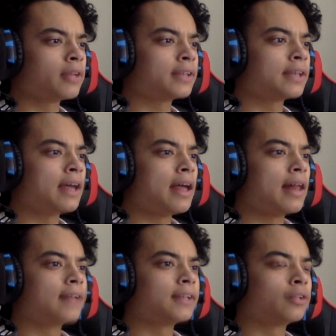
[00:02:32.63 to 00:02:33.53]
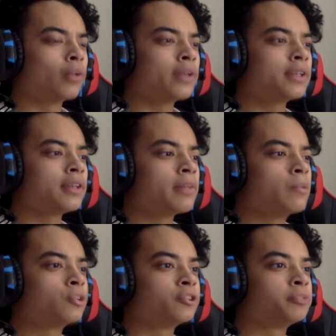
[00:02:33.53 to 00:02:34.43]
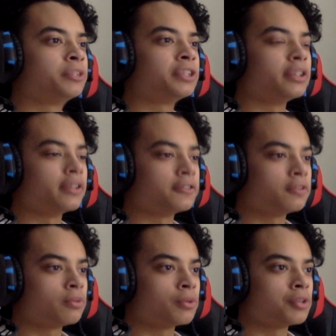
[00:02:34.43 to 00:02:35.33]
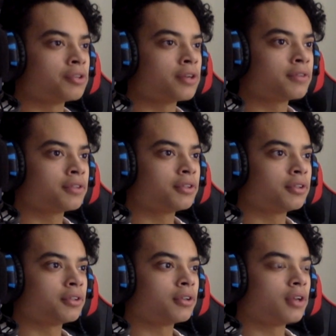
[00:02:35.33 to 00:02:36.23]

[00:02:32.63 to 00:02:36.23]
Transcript: That's that's like raising the most suspicion if someone were to drive into your...